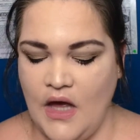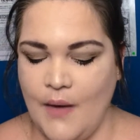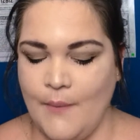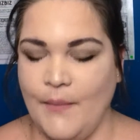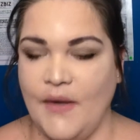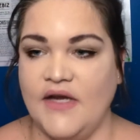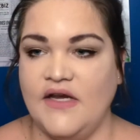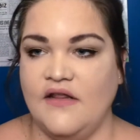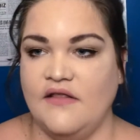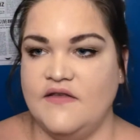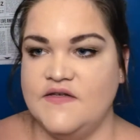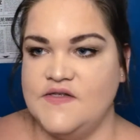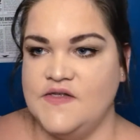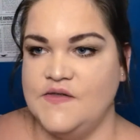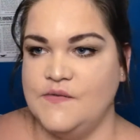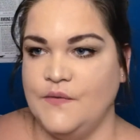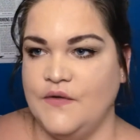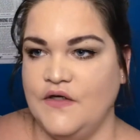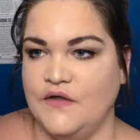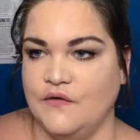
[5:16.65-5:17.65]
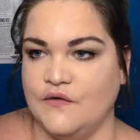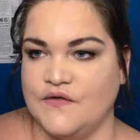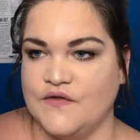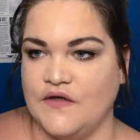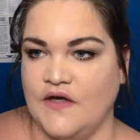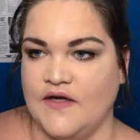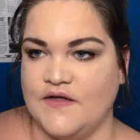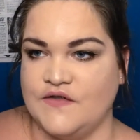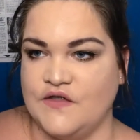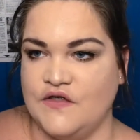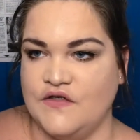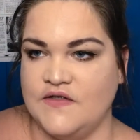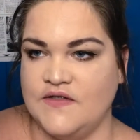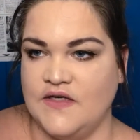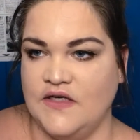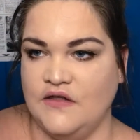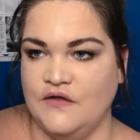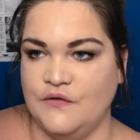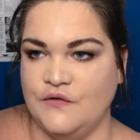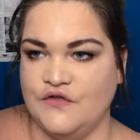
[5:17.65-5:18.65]
But this is what it looks like. So you just
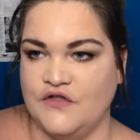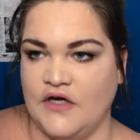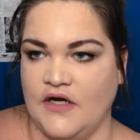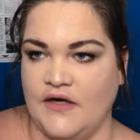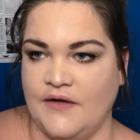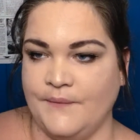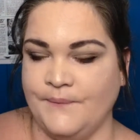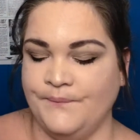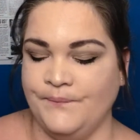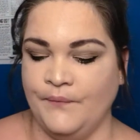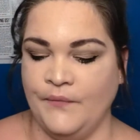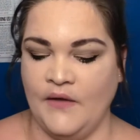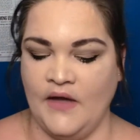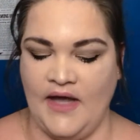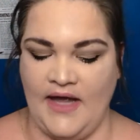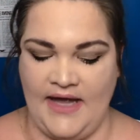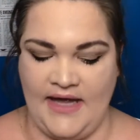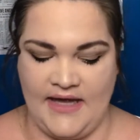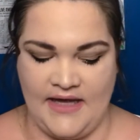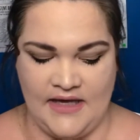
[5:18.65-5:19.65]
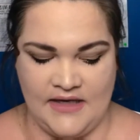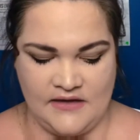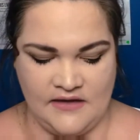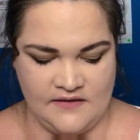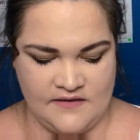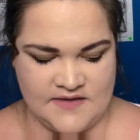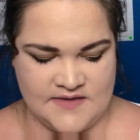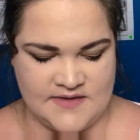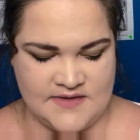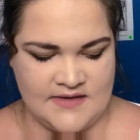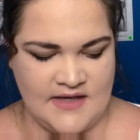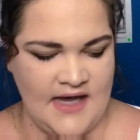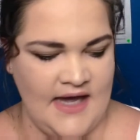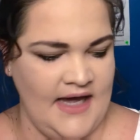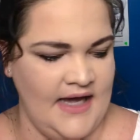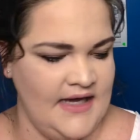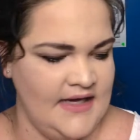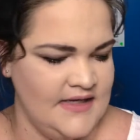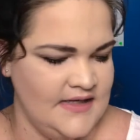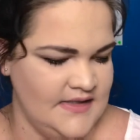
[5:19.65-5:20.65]
get a little jar, and this
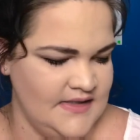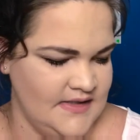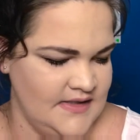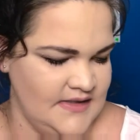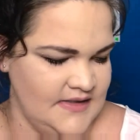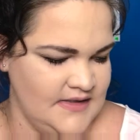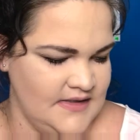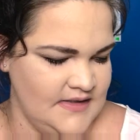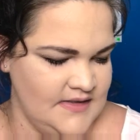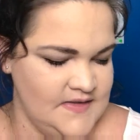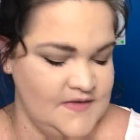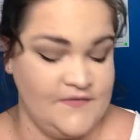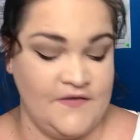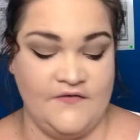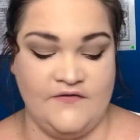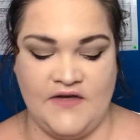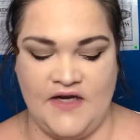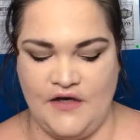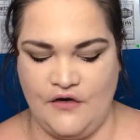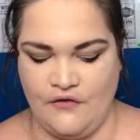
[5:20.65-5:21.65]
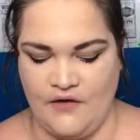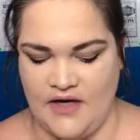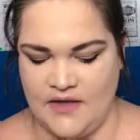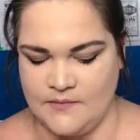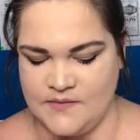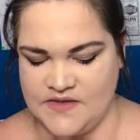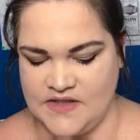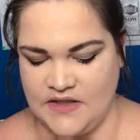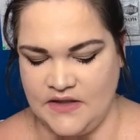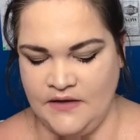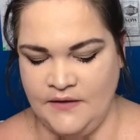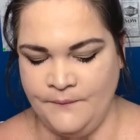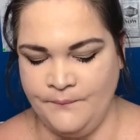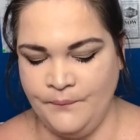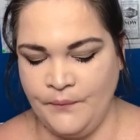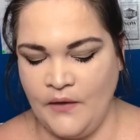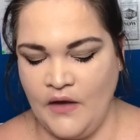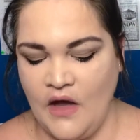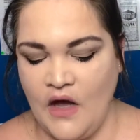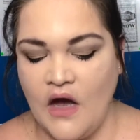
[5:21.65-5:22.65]
has 15 grams in it.
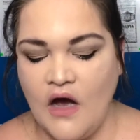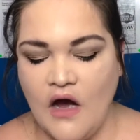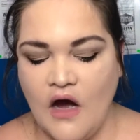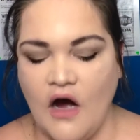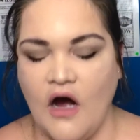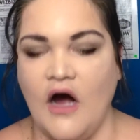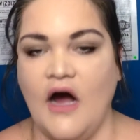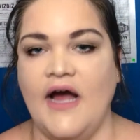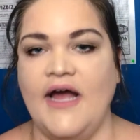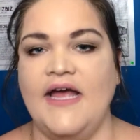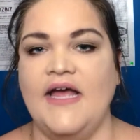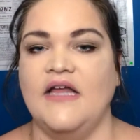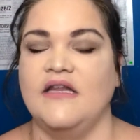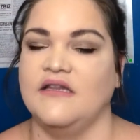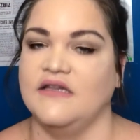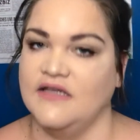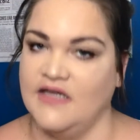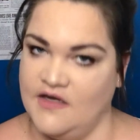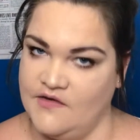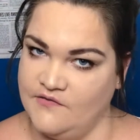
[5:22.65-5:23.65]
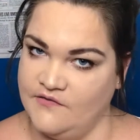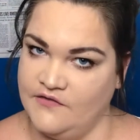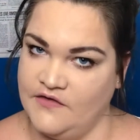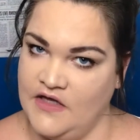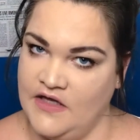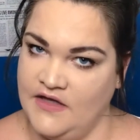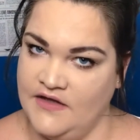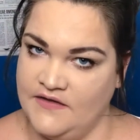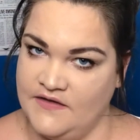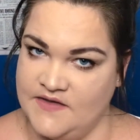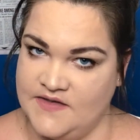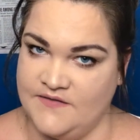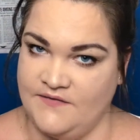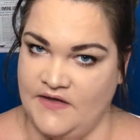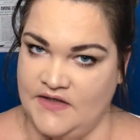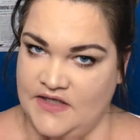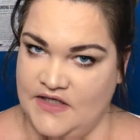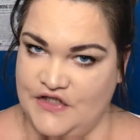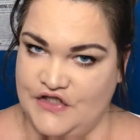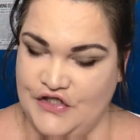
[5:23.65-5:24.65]
I love this
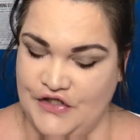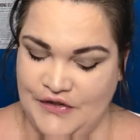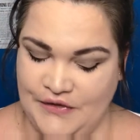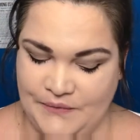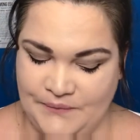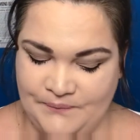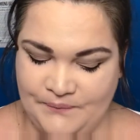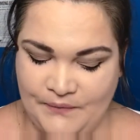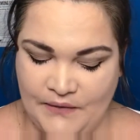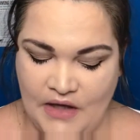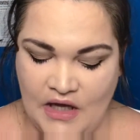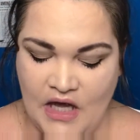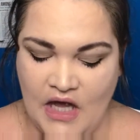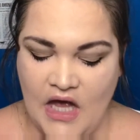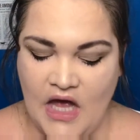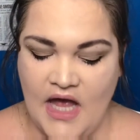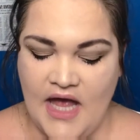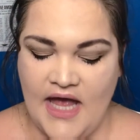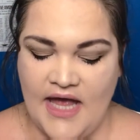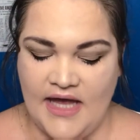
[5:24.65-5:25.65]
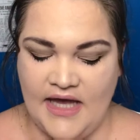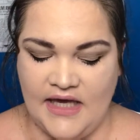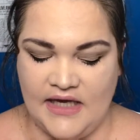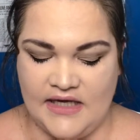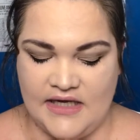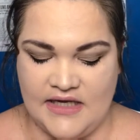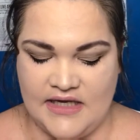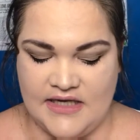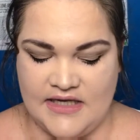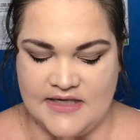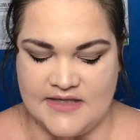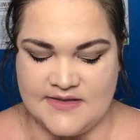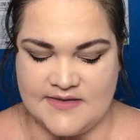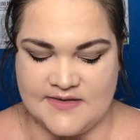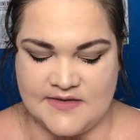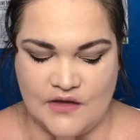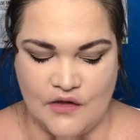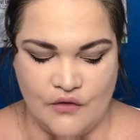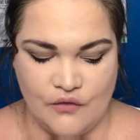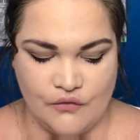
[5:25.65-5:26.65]
foundation. It
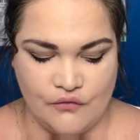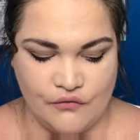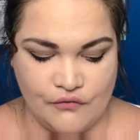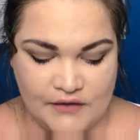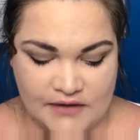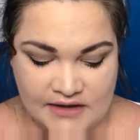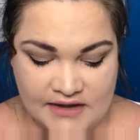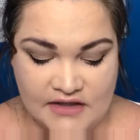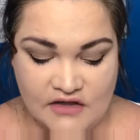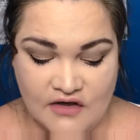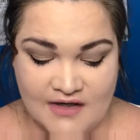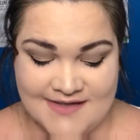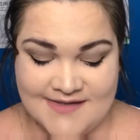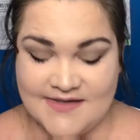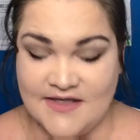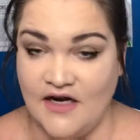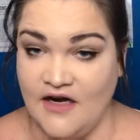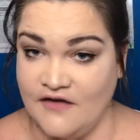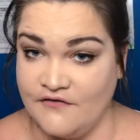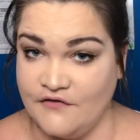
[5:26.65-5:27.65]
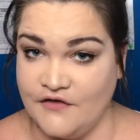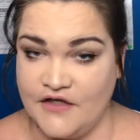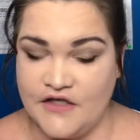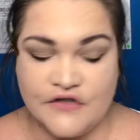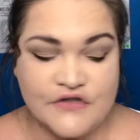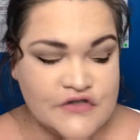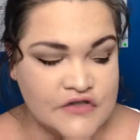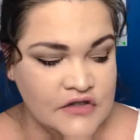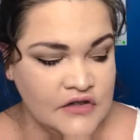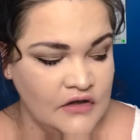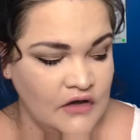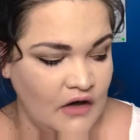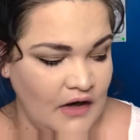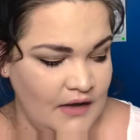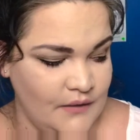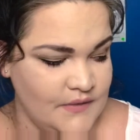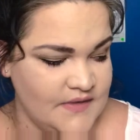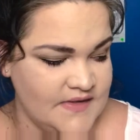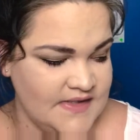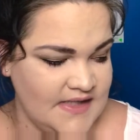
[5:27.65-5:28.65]
is really nice coverage.
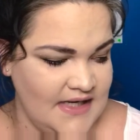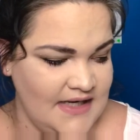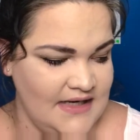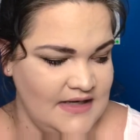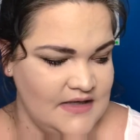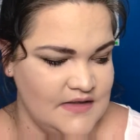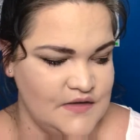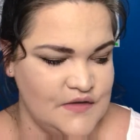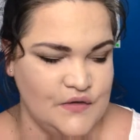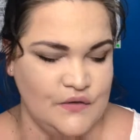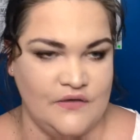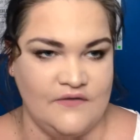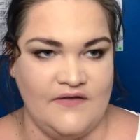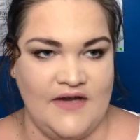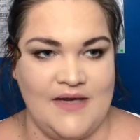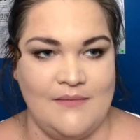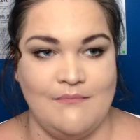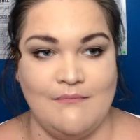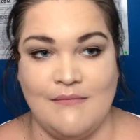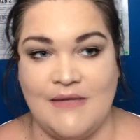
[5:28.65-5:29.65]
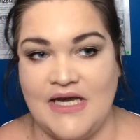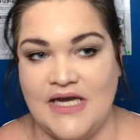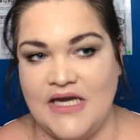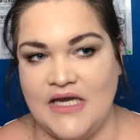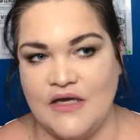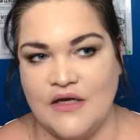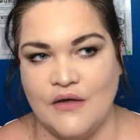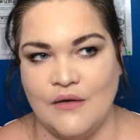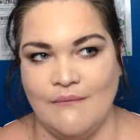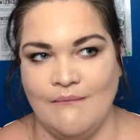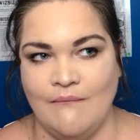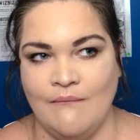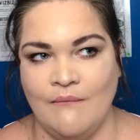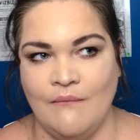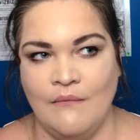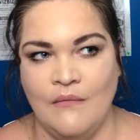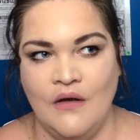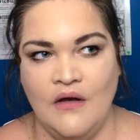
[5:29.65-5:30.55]
I would say it is sort of a medium